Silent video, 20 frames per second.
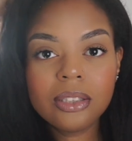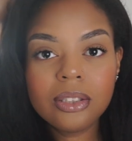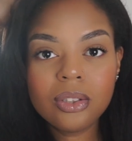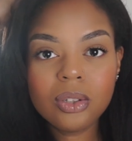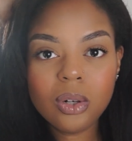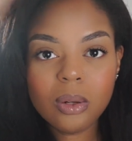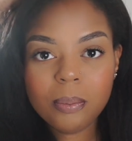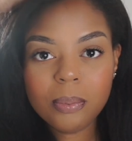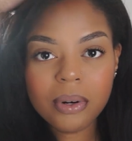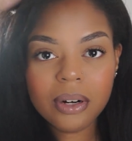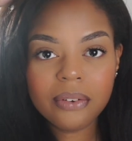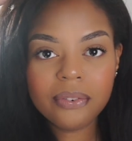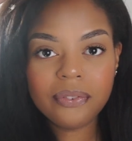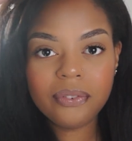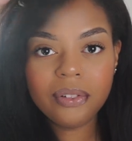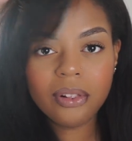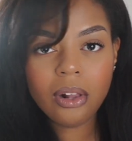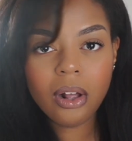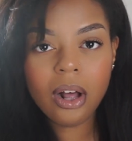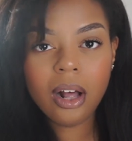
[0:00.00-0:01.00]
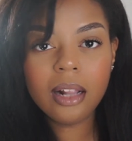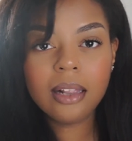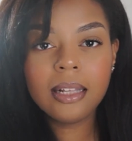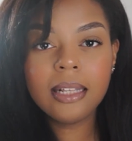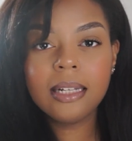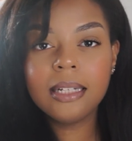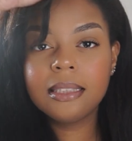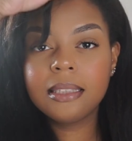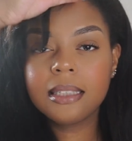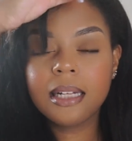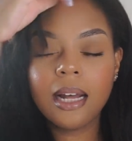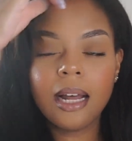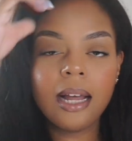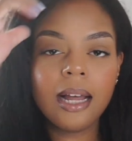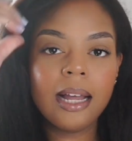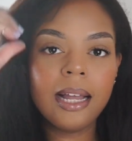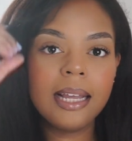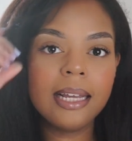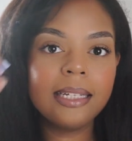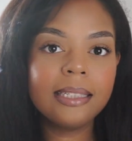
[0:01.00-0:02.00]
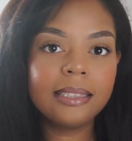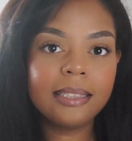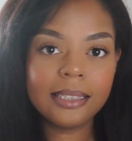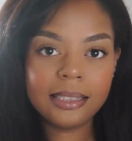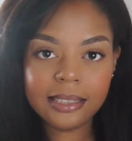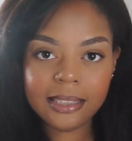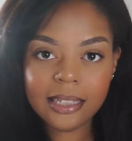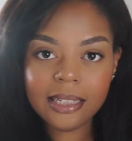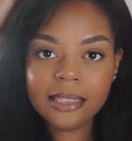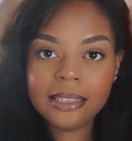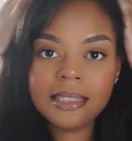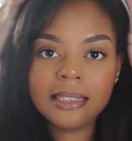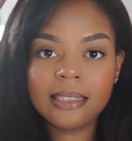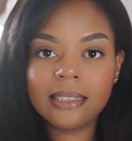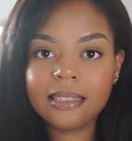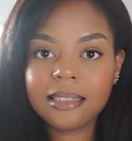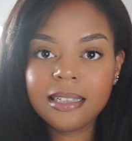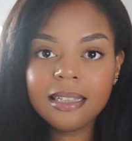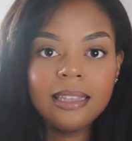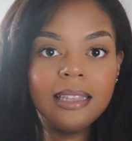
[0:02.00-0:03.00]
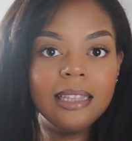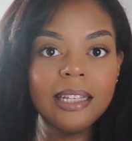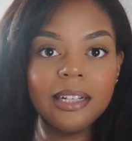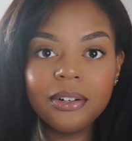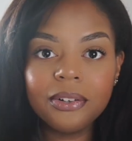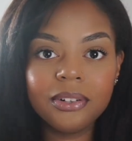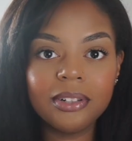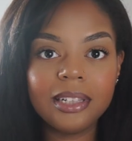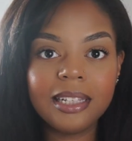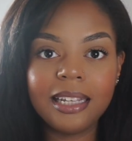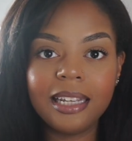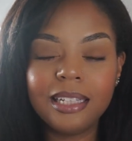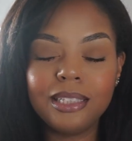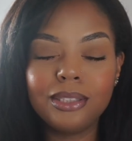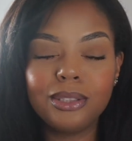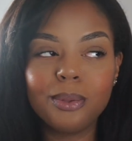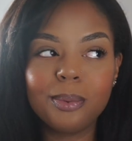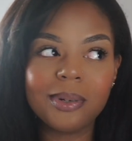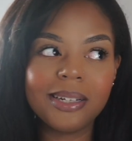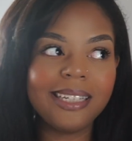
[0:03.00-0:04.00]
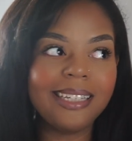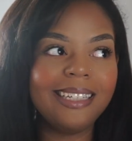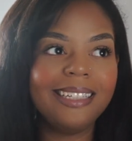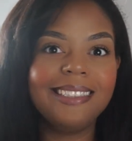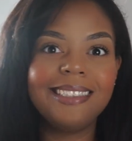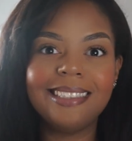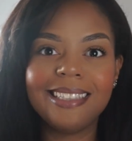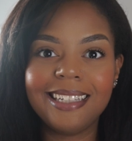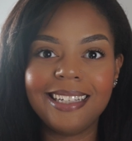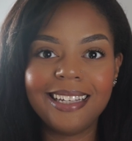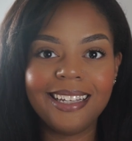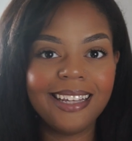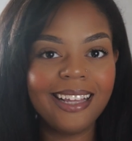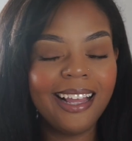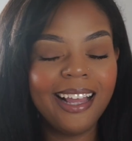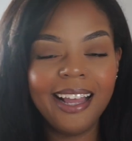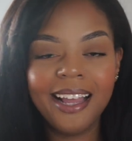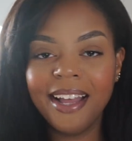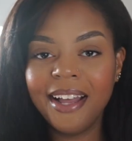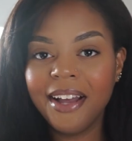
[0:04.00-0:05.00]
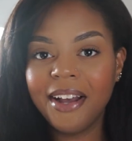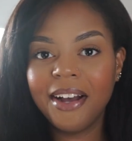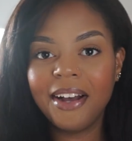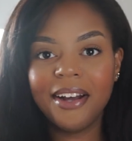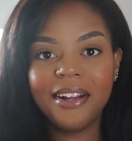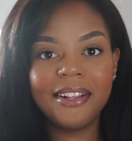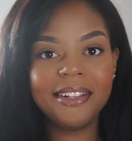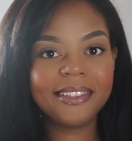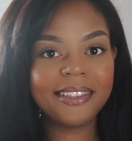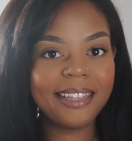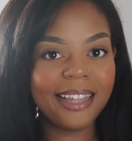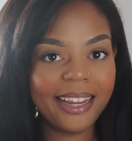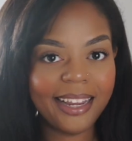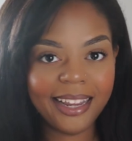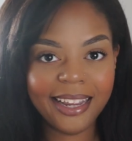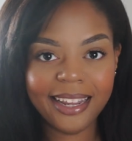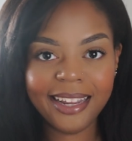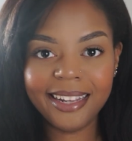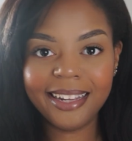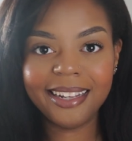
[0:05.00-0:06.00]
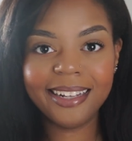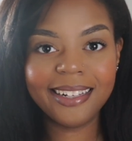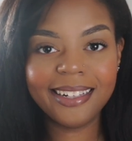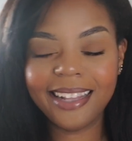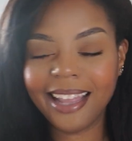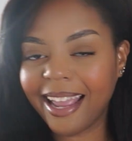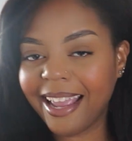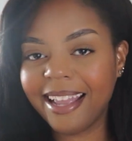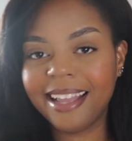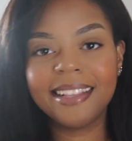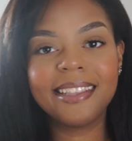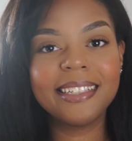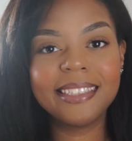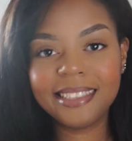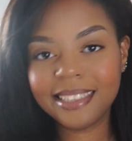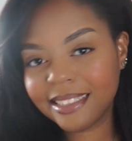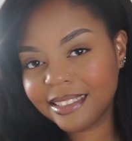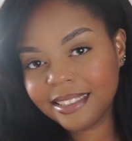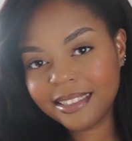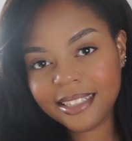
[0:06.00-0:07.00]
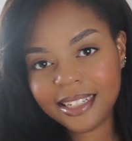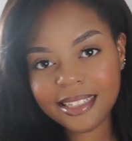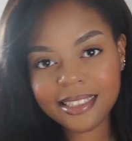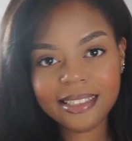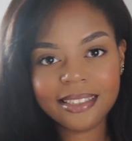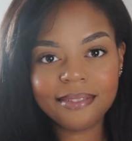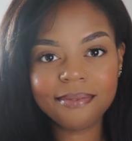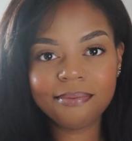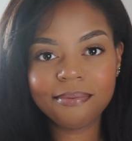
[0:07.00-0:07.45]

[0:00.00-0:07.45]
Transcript: Super flawless, guys. This is literally super easy thing. Like, this is just